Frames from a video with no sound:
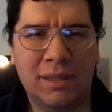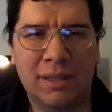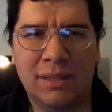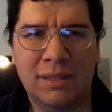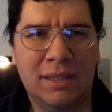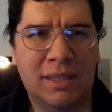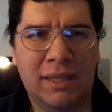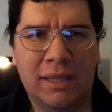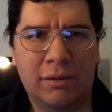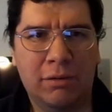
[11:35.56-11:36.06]

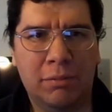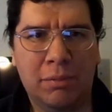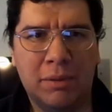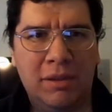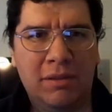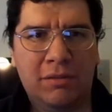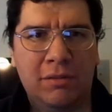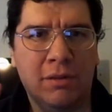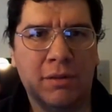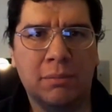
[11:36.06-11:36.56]
and yeah,
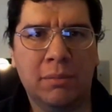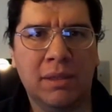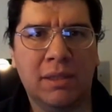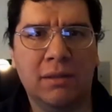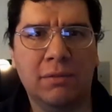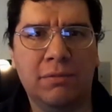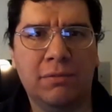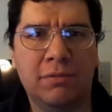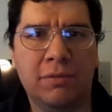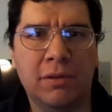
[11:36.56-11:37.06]
everybody started
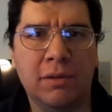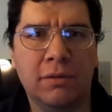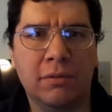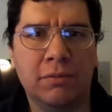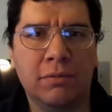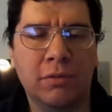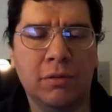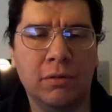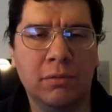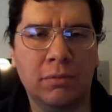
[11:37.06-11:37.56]
making fun
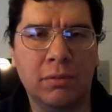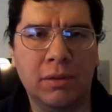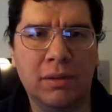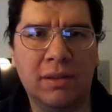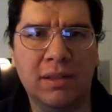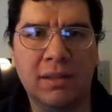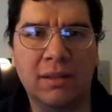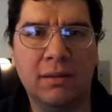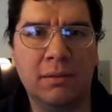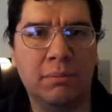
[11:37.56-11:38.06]
of her
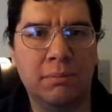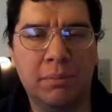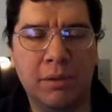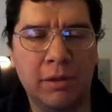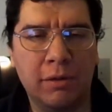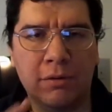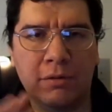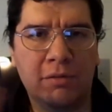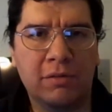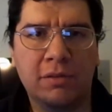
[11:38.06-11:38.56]
with that
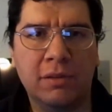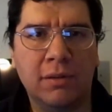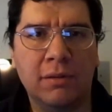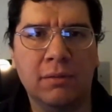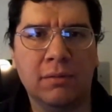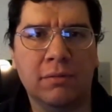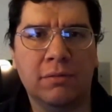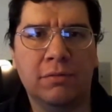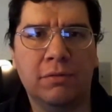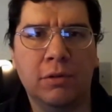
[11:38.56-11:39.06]
embarrassing
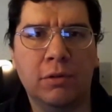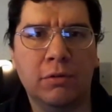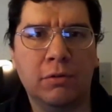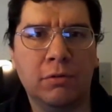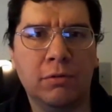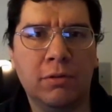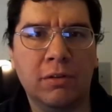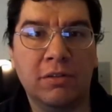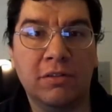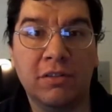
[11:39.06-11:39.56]

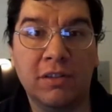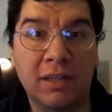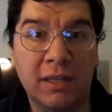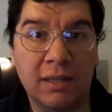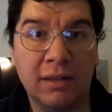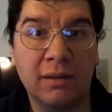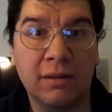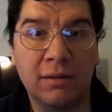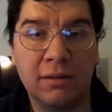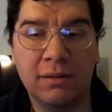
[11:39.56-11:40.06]
total that she
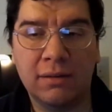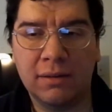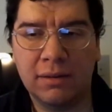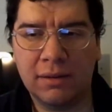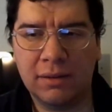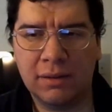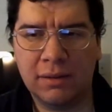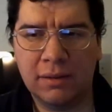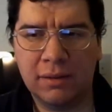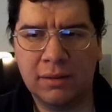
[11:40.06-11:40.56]
had.
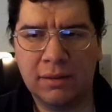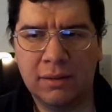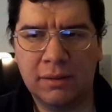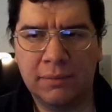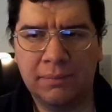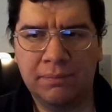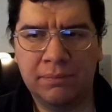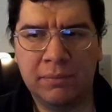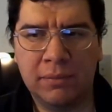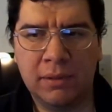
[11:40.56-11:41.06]

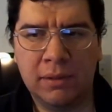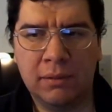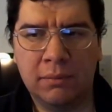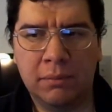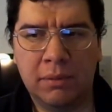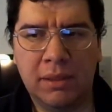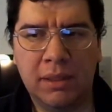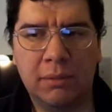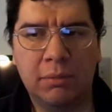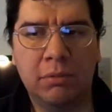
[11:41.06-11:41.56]

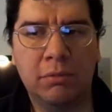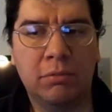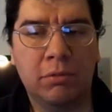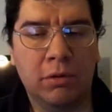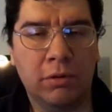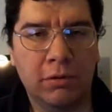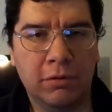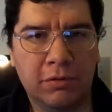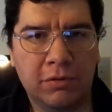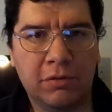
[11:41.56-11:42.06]
But even
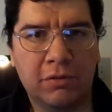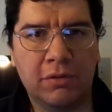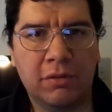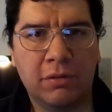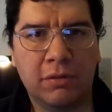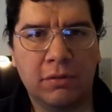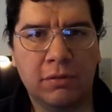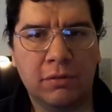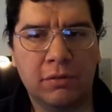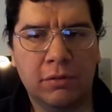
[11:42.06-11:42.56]

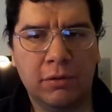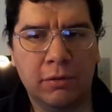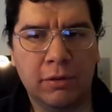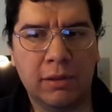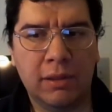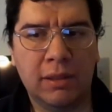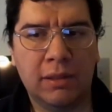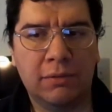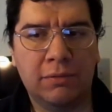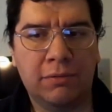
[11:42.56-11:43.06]
worse,
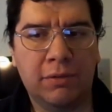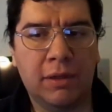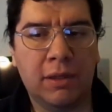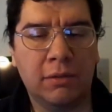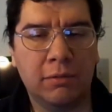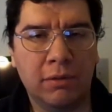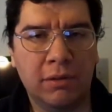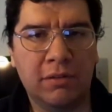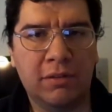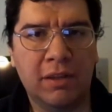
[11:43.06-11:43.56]
during that
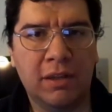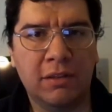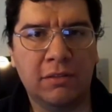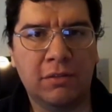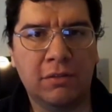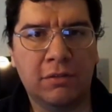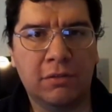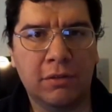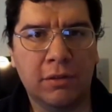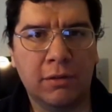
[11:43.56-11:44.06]
following day
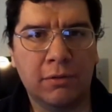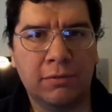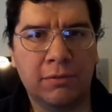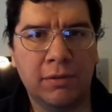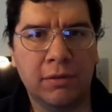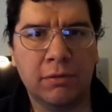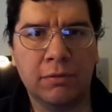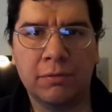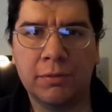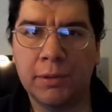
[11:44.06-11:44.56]
she started
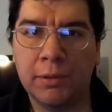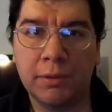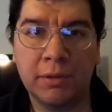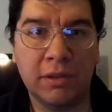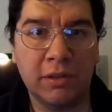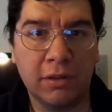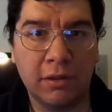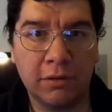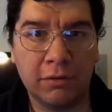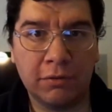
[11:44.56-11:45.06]
feeling
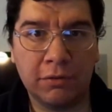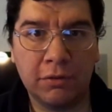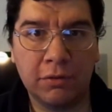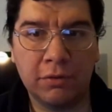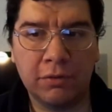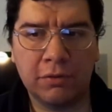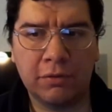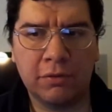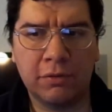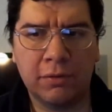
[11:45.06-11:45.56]
very
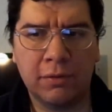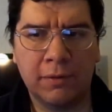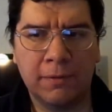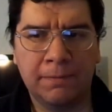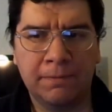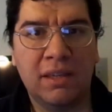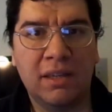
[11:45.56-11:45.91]
nauseous